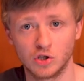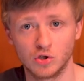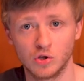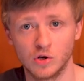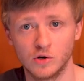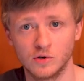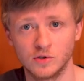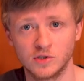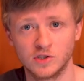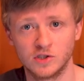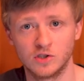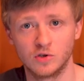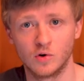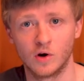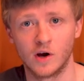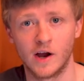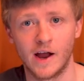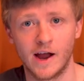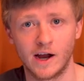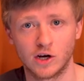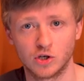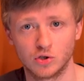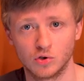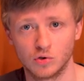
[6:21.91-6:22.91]
close to our
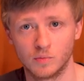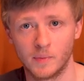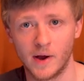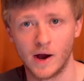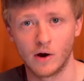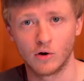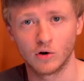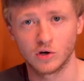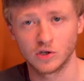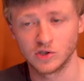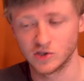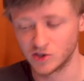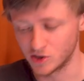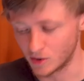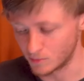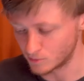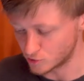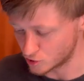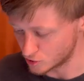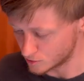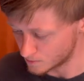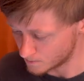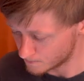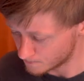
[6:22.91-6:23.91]
actual power
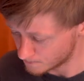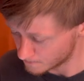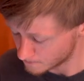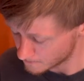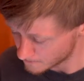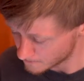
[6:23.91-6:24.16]
consumption.